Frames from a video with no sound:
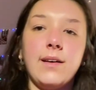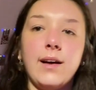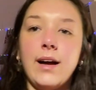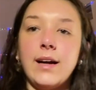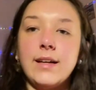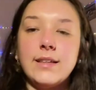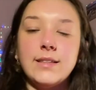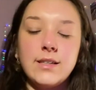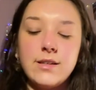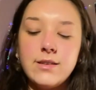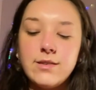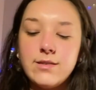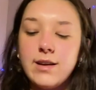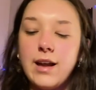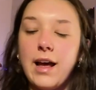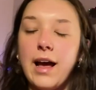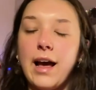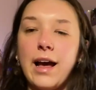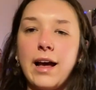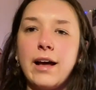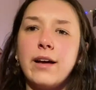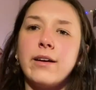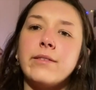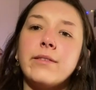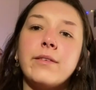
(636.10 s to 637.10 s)
I don't
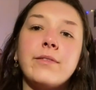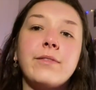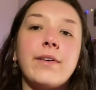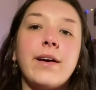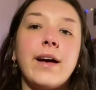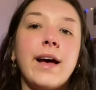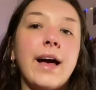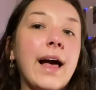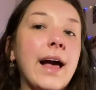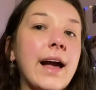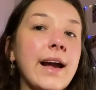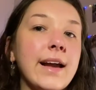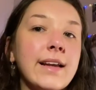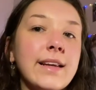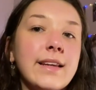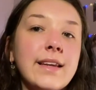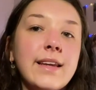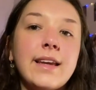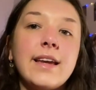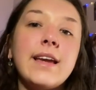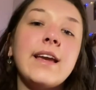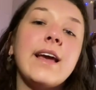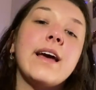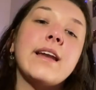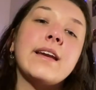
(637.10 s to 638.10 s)
have
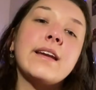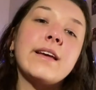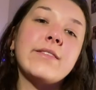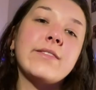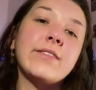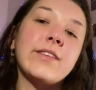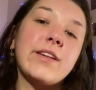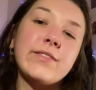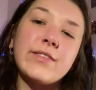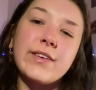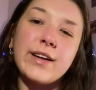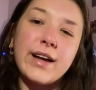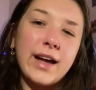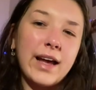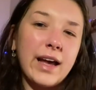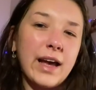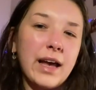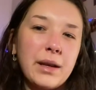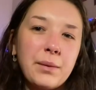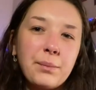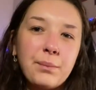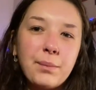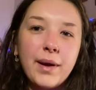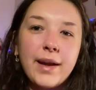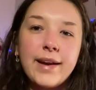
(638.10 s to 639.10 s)
acne, and I've never
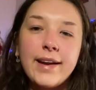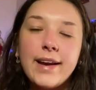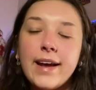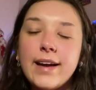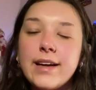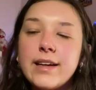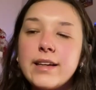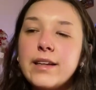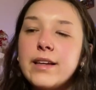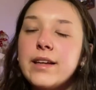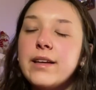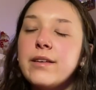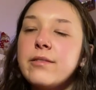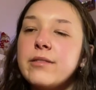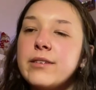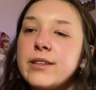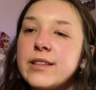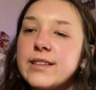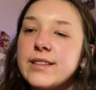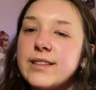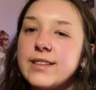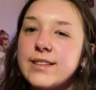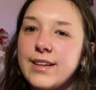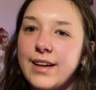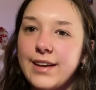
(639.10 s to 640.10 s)
had bad acne,
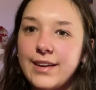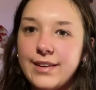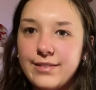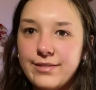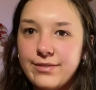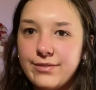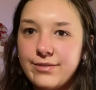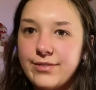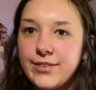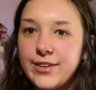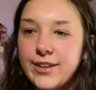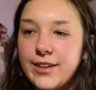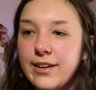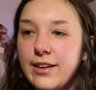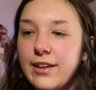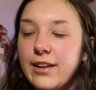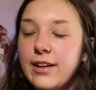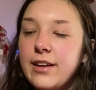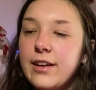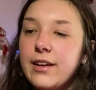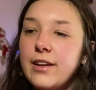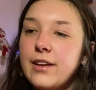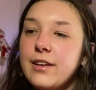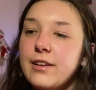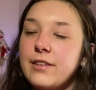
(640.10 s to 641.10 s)
which I feel
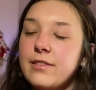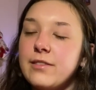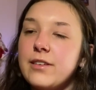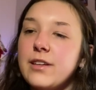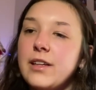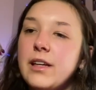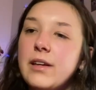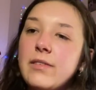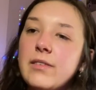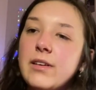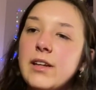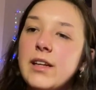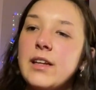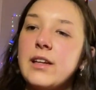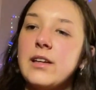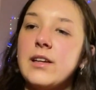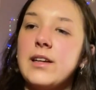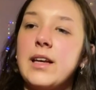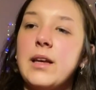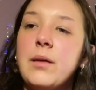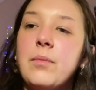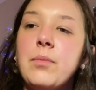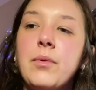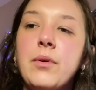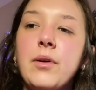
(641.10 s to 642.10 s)
really, really
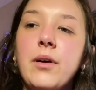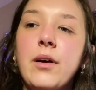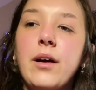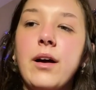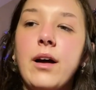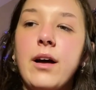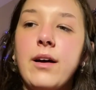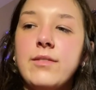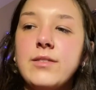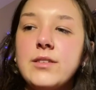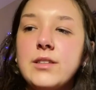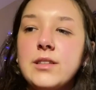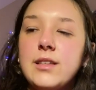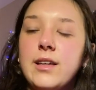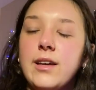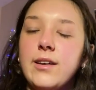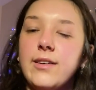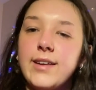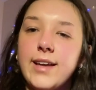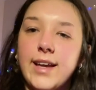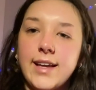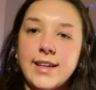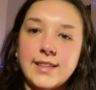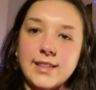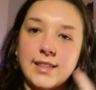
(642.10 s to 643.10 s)
lucky, but obviously
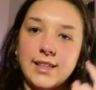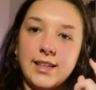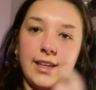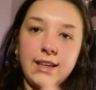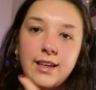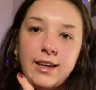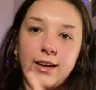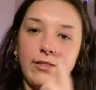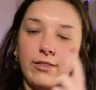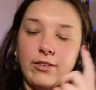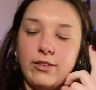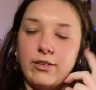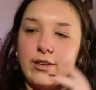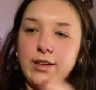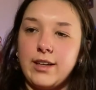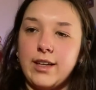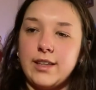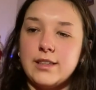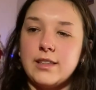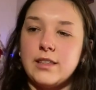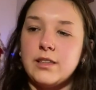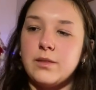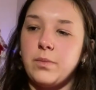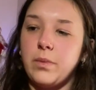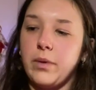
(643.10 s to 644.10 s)
occasionally everyone
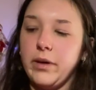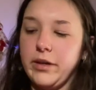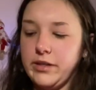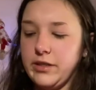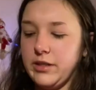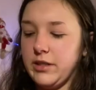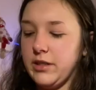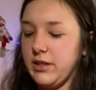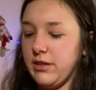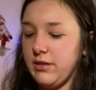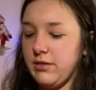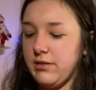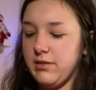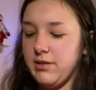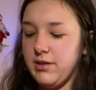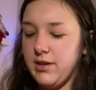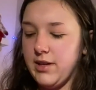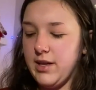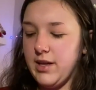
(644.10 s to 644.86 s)
gets this part too.